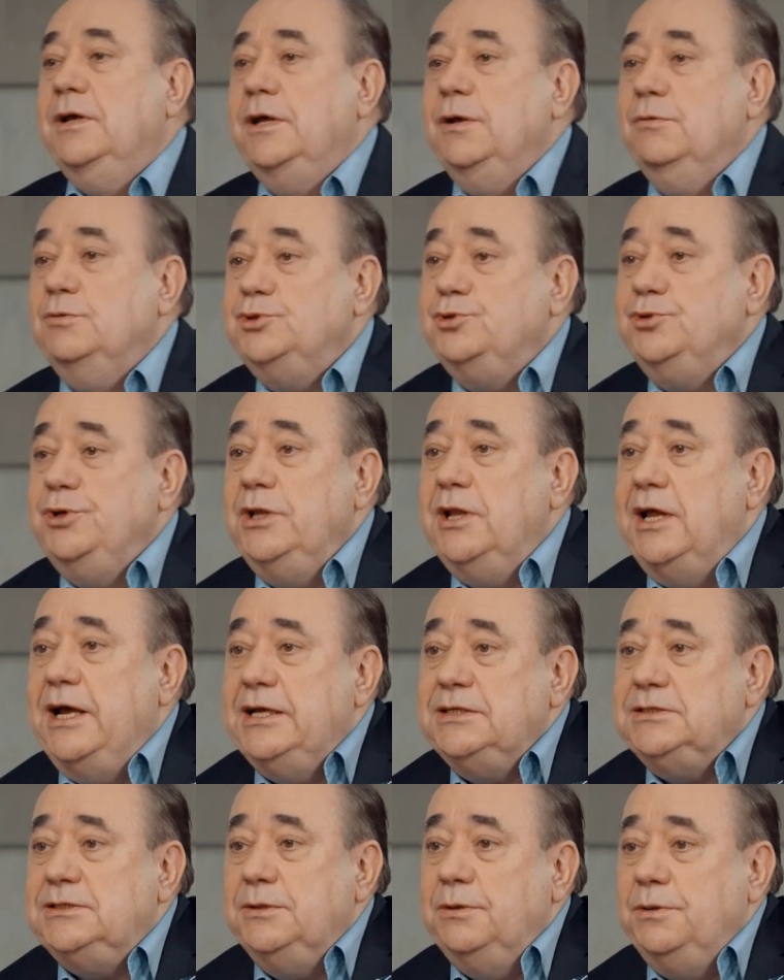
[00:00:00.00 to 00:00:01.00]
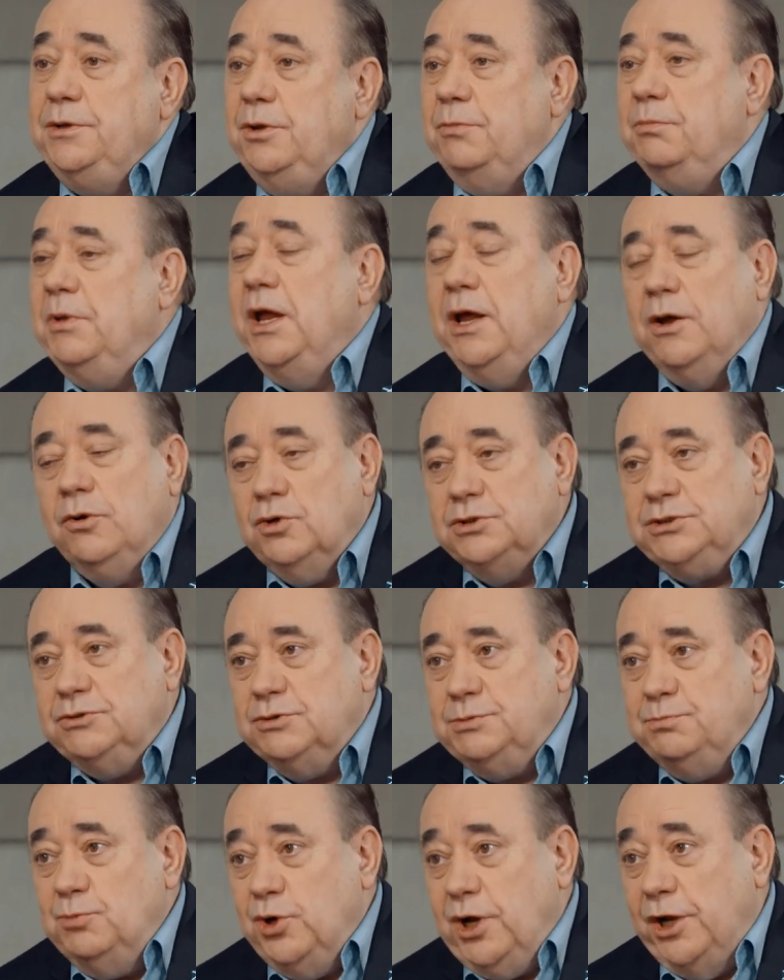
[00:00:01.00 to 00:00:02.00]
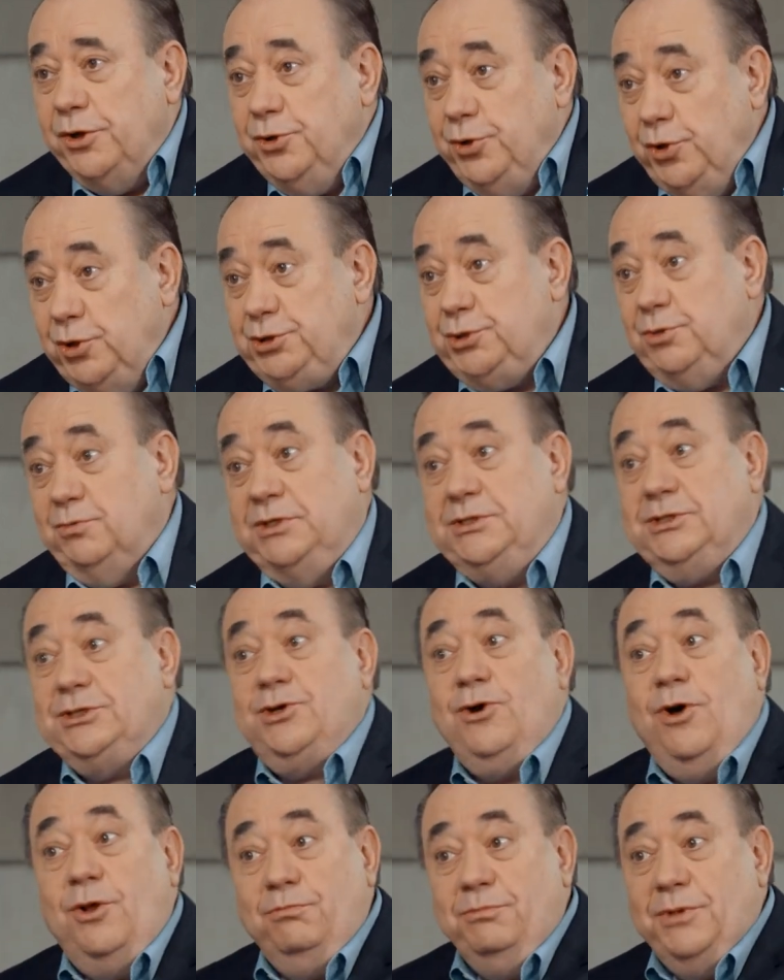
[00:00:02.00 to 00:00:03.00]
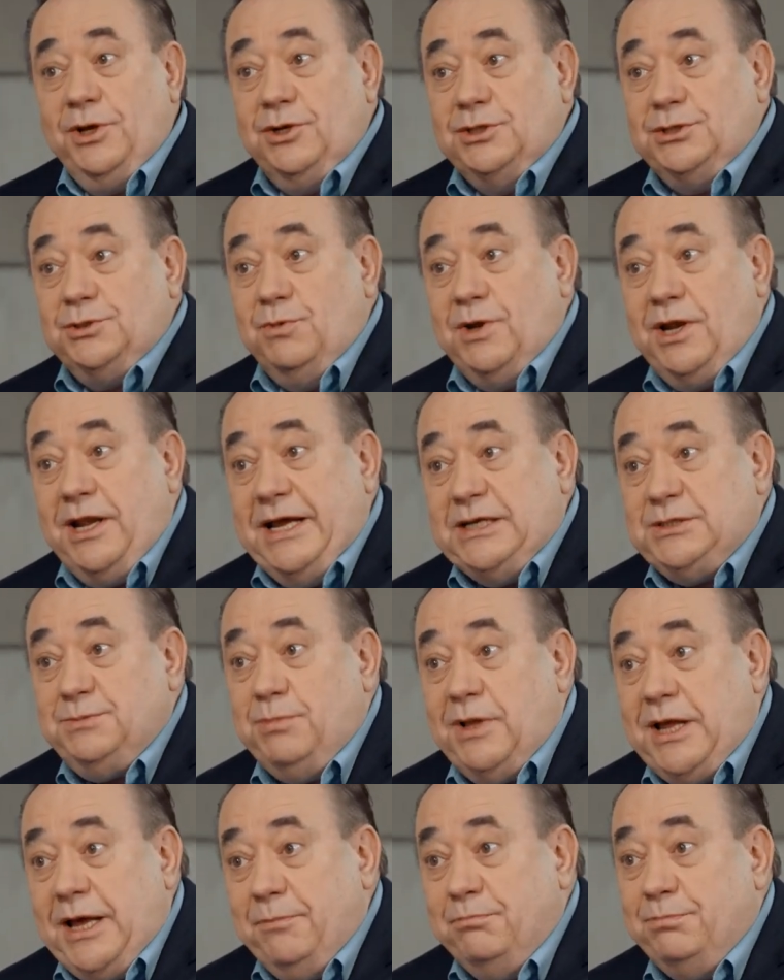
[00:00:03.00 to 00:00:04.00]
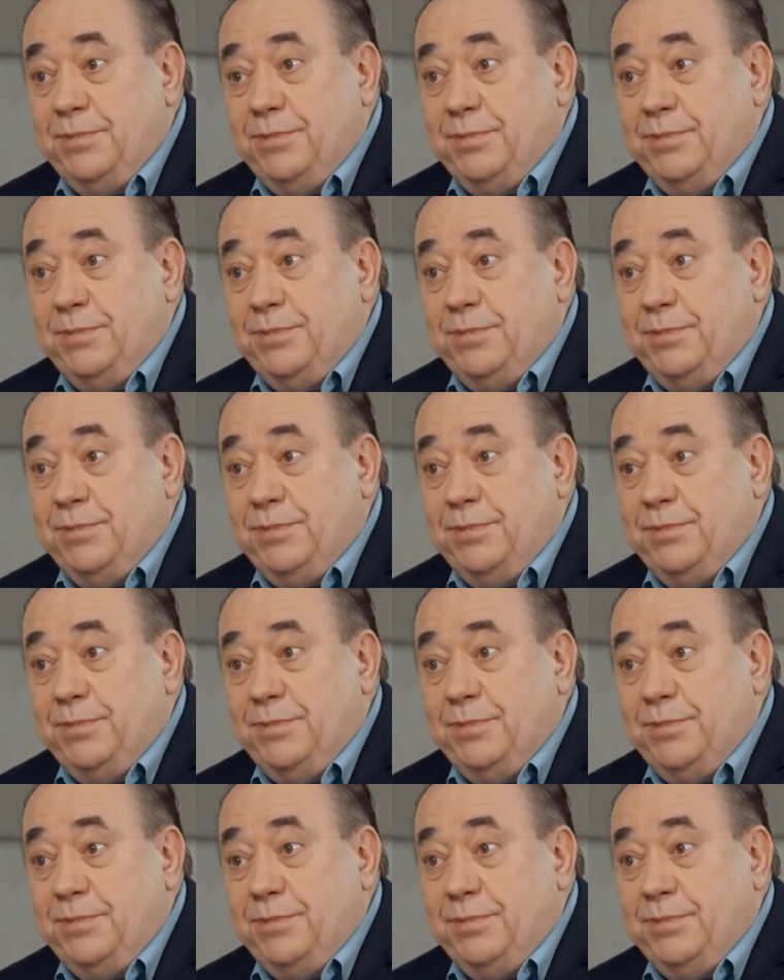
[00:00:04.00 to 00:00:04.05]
it was realised that, you know, of course it was more unusual in Scotland because there were less black